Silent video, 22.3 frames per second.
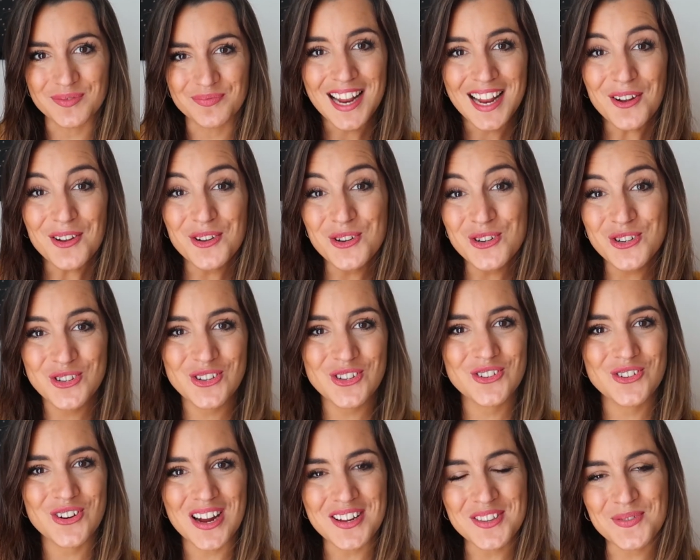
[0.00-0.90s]
Now you
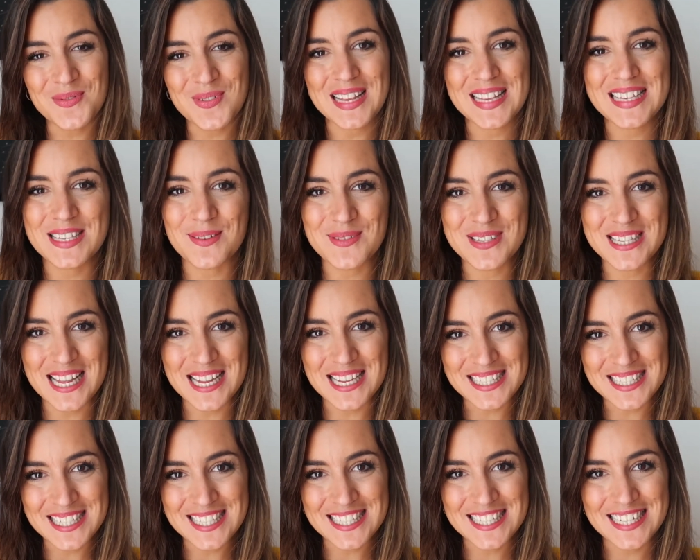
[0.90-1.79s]
should try to make some
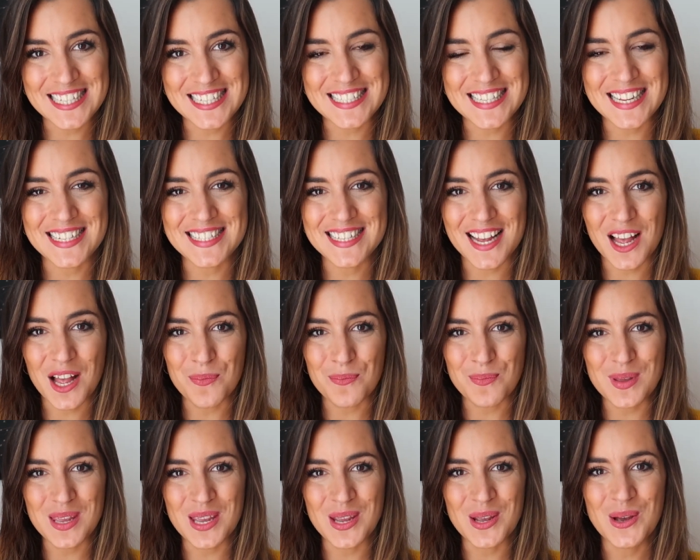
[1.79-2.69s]
sentences and tell
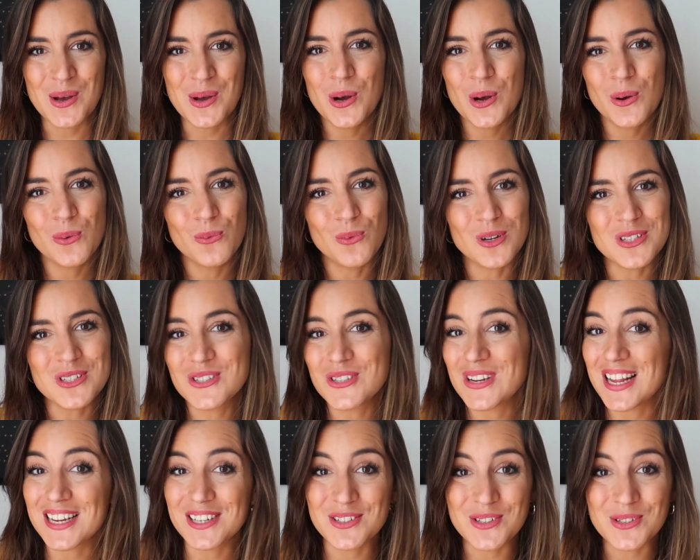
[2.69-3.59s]
me what you
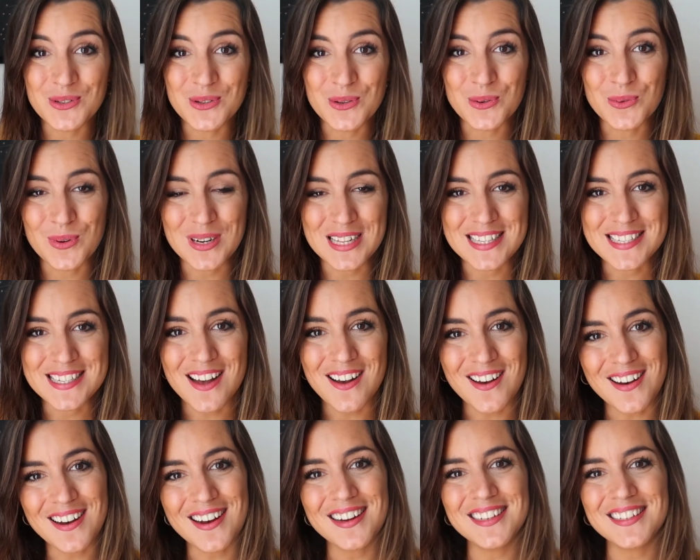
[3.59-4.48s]
like to do when it's
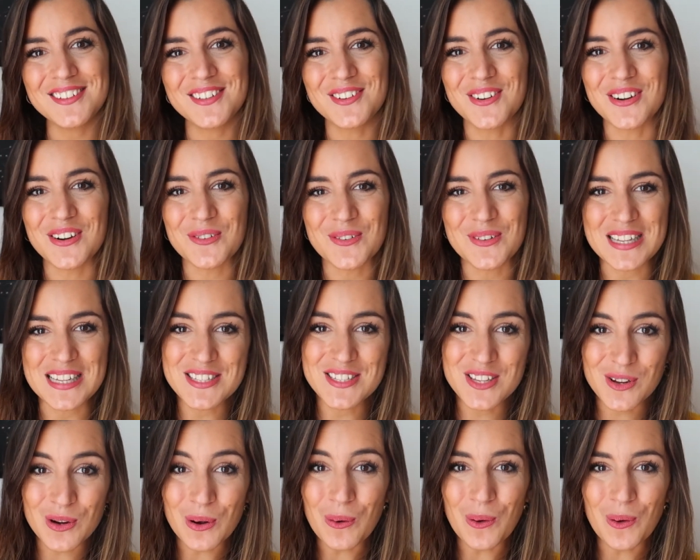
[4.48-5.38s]
hot or when
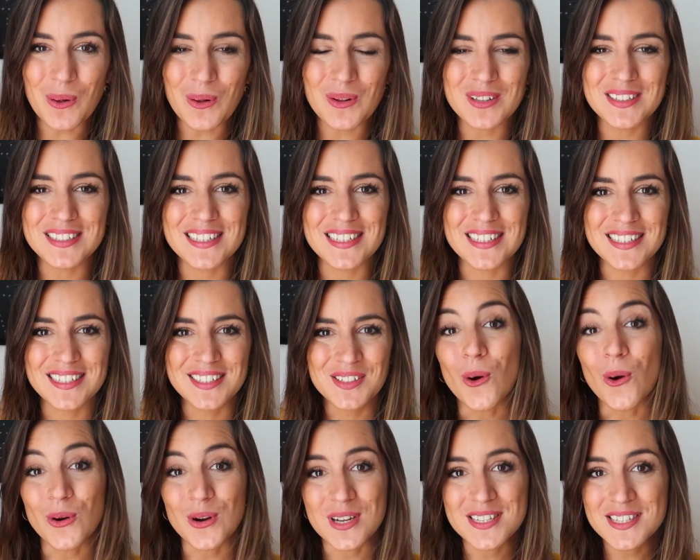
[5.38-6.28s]
it's cold,
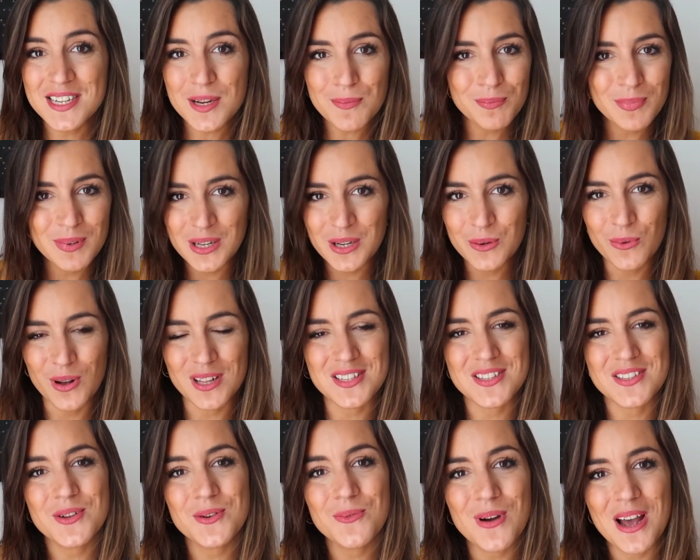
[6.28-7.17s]
or simply
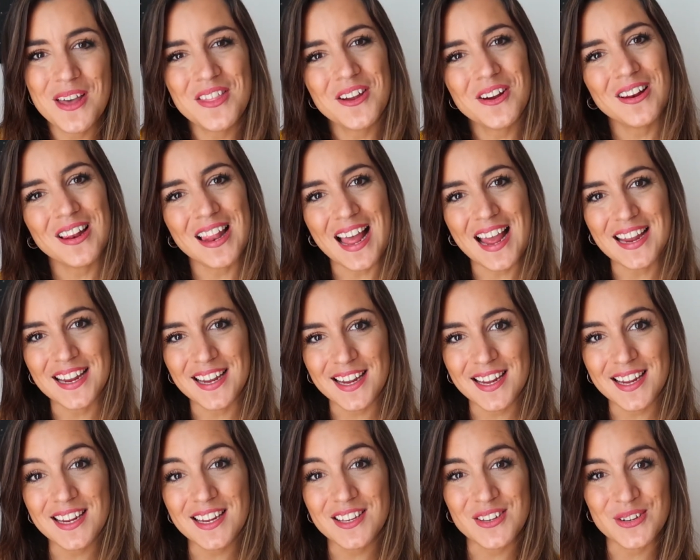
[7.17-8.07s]
what's the weather
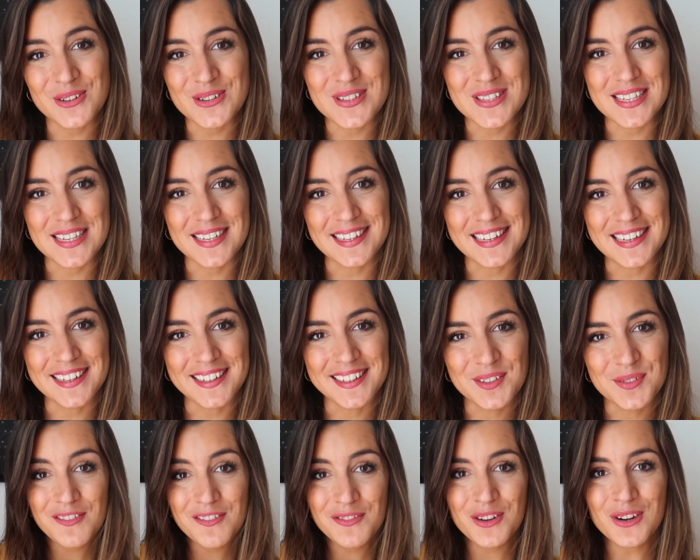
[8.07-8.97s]
like in your city.
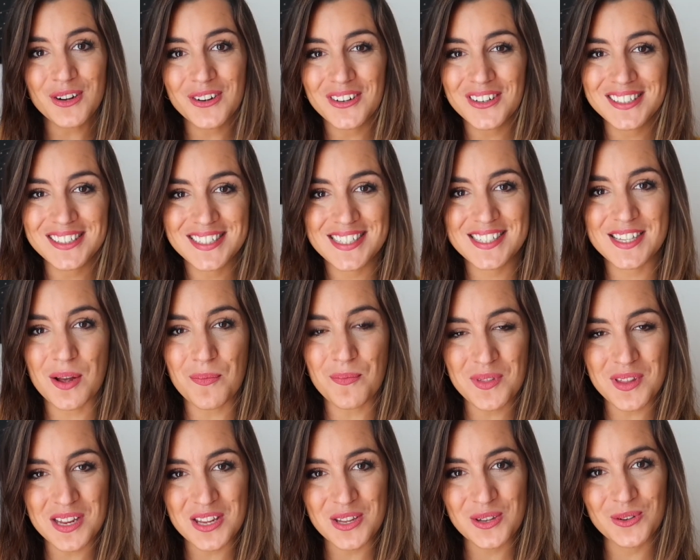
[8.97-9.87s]
If you learned
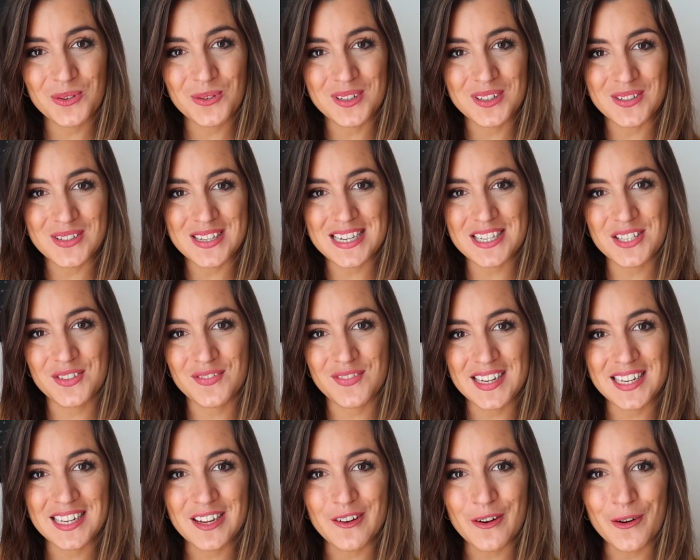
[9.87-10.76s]
something new in today's
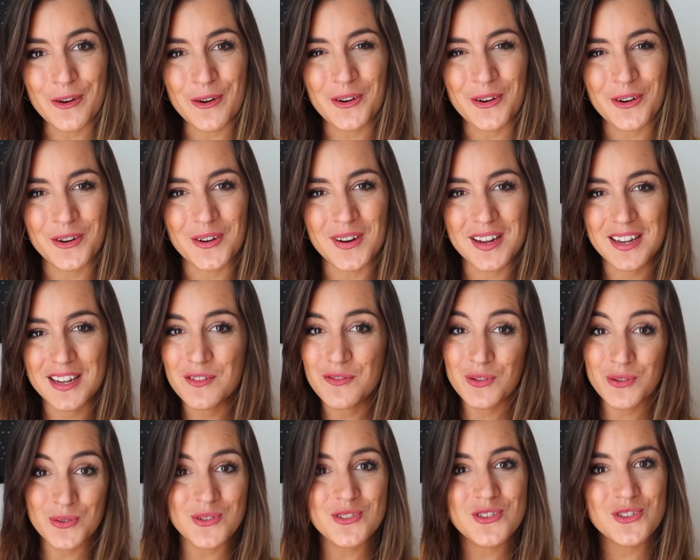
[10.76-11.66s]
video or
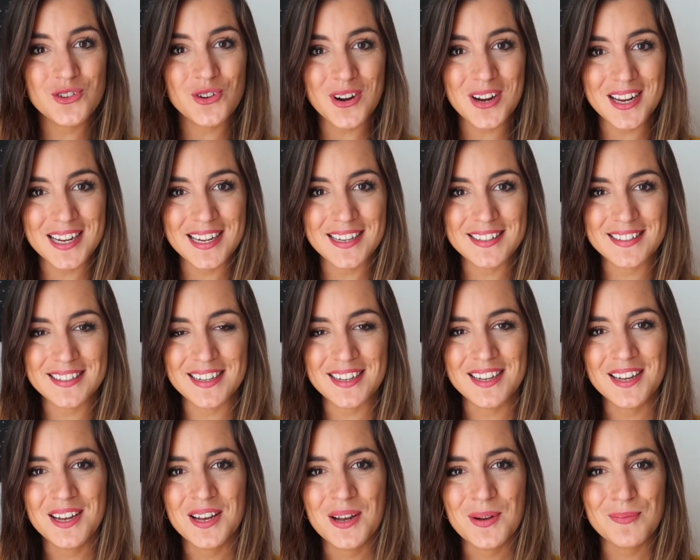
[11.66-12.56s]
if you enjoyed it,
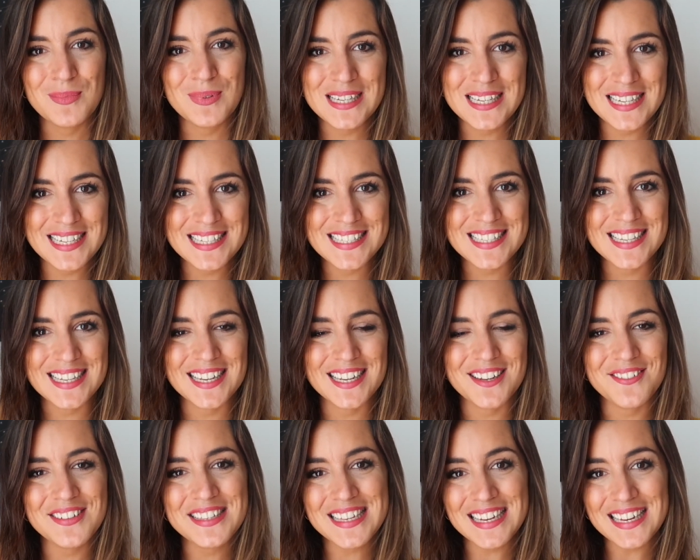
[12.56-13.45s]
please
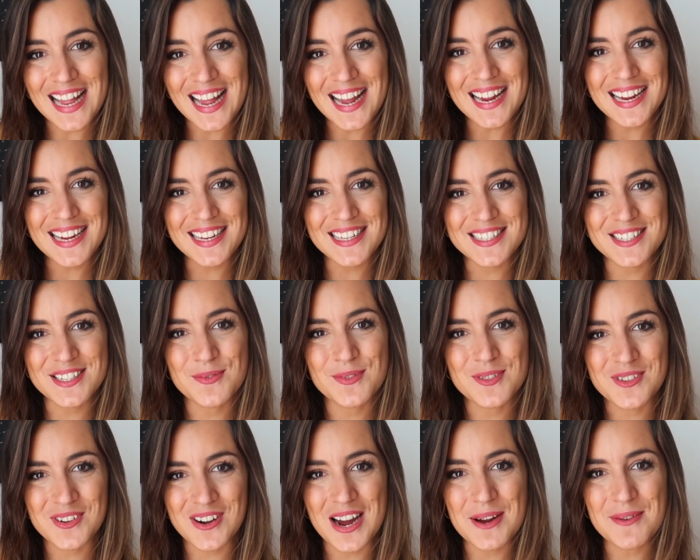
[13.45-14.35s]
give it a like and
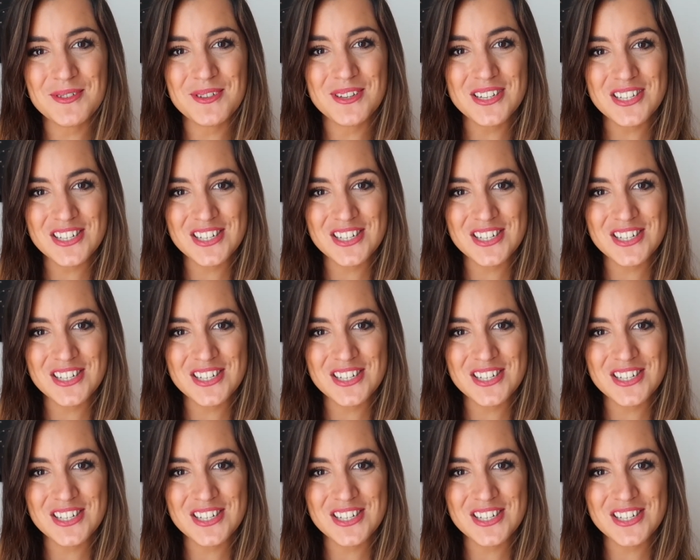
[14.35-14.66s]
subscribe to the